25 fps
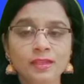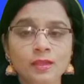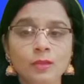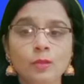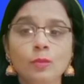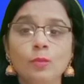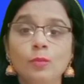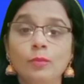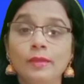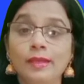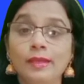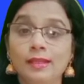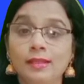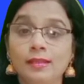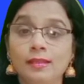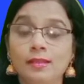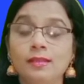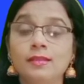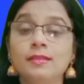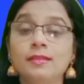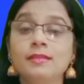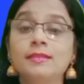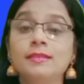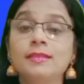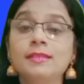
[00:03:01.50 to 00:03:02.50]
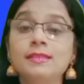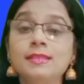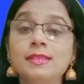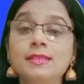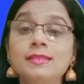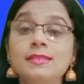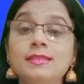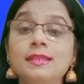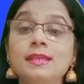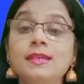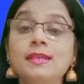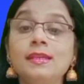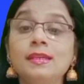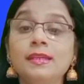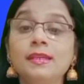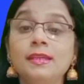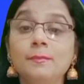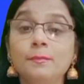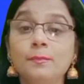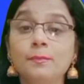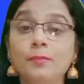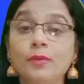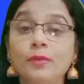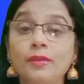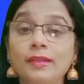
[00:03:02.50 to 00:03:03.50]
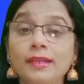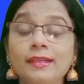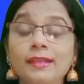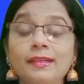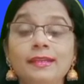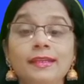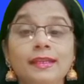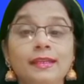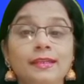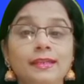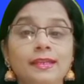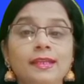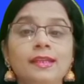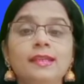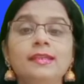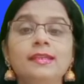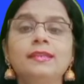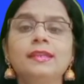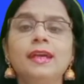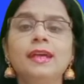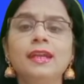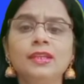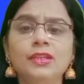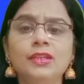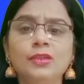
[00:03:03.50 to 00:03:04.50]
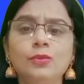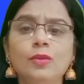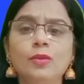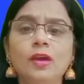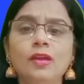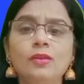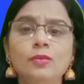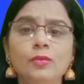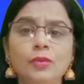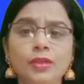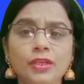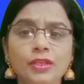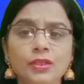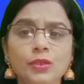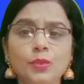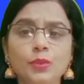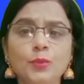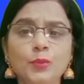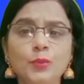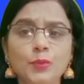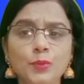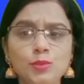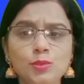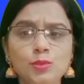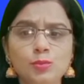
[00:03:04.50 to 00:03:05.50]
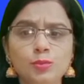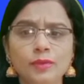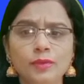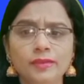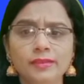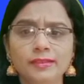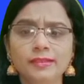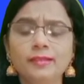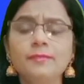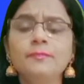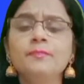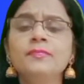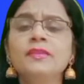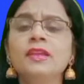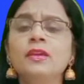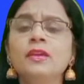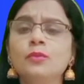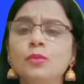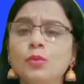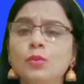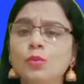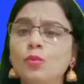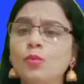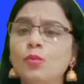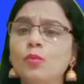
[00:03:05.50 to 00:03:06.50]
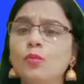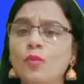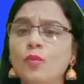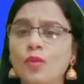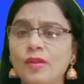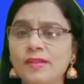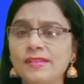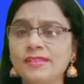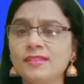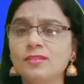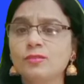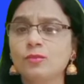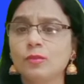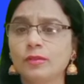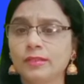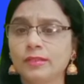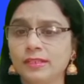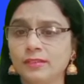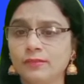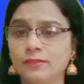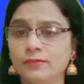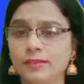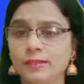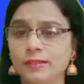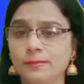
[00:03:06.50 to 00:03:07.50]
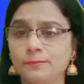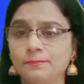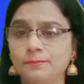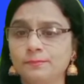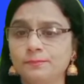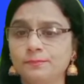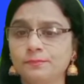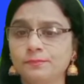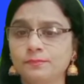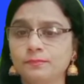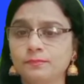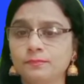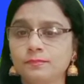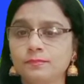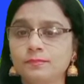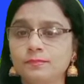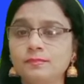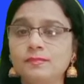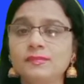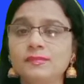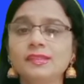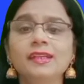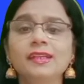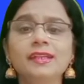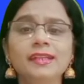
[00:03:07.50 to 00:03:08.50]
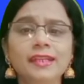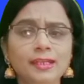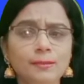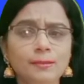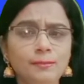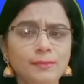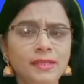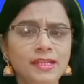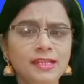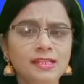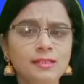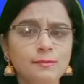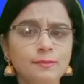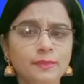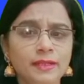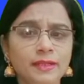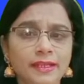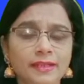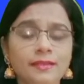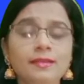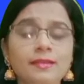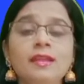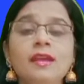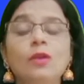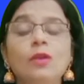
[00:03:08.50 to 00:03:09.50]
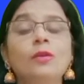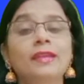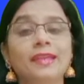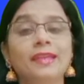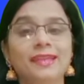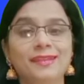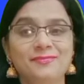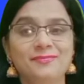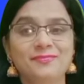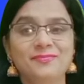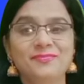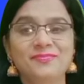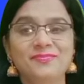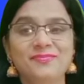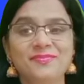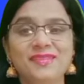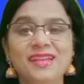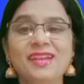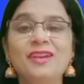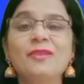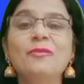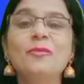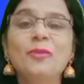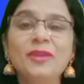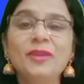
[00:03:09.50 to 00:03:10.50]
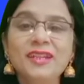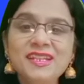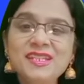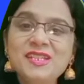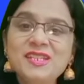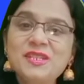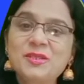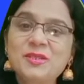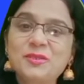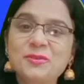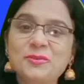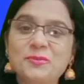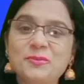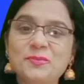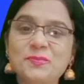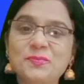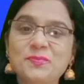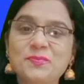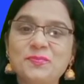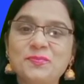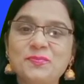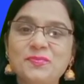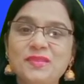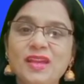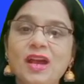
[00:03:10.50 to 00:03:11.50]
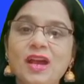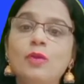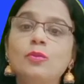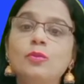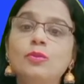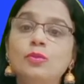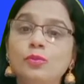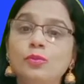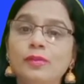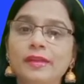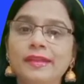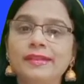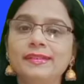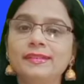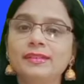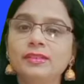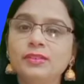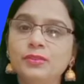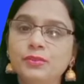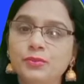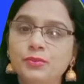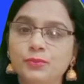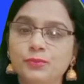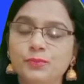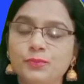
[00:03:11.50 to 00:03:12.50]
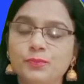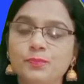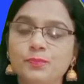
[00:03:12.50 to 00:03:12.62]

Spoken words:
Well, this is the important technique that you are going to use for the true, false, not given. Let me explain. Okay, what is true? How to write the true?